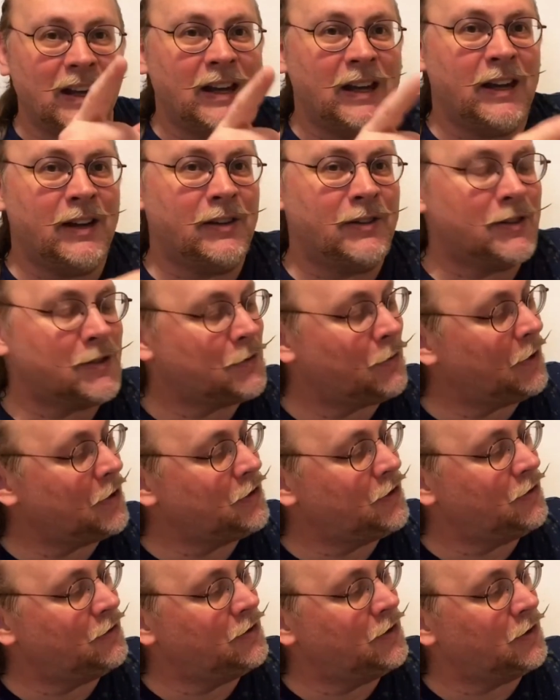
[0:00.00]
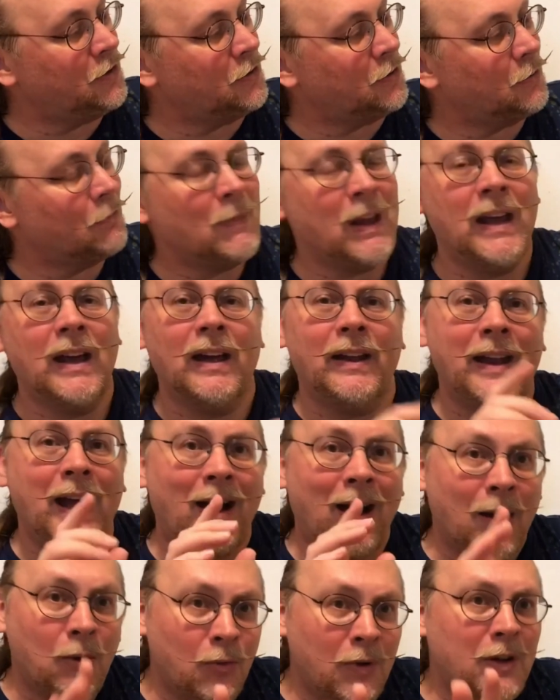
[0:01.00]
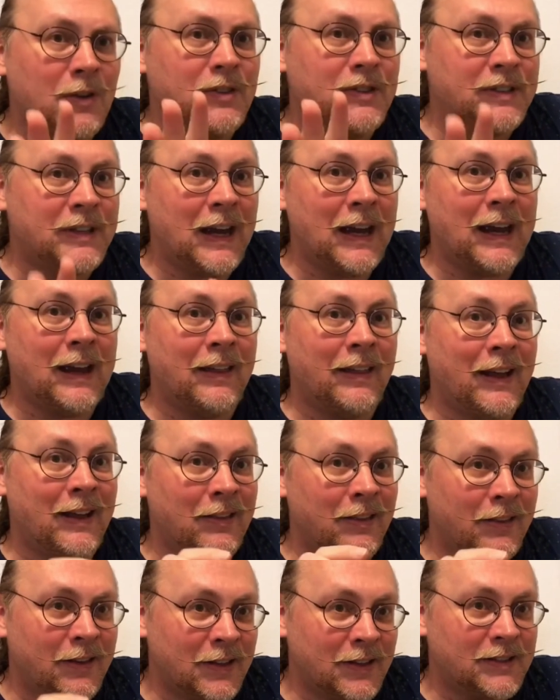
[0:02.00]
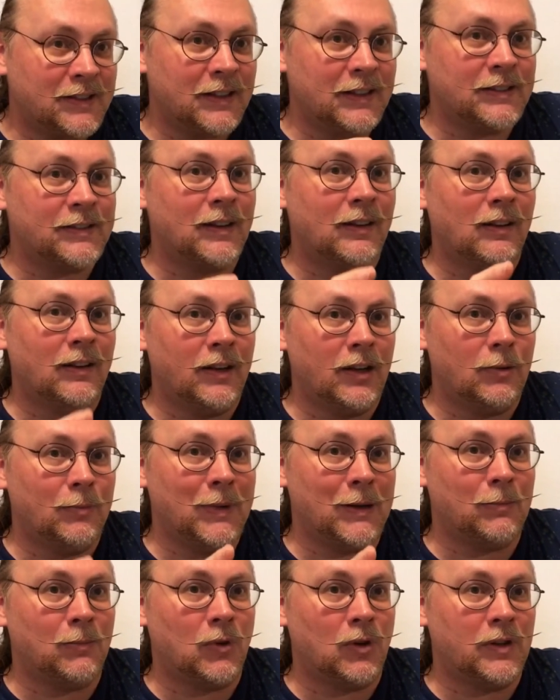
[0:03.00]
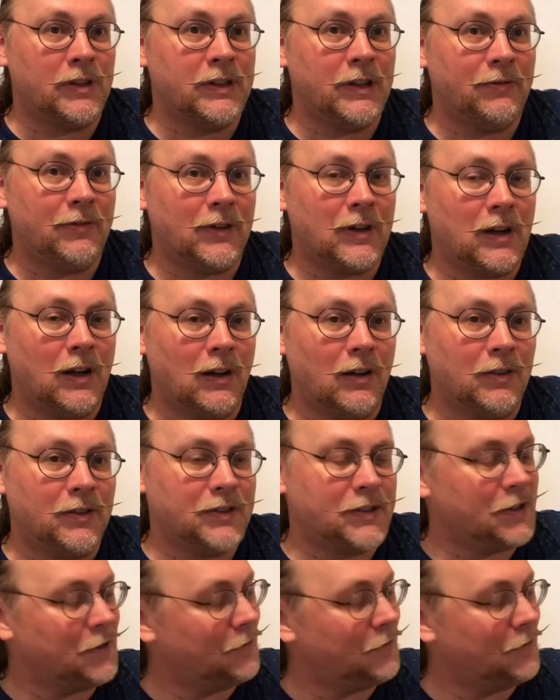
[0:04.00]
Here's what you do. Now I will say that this is a little bit more difficult,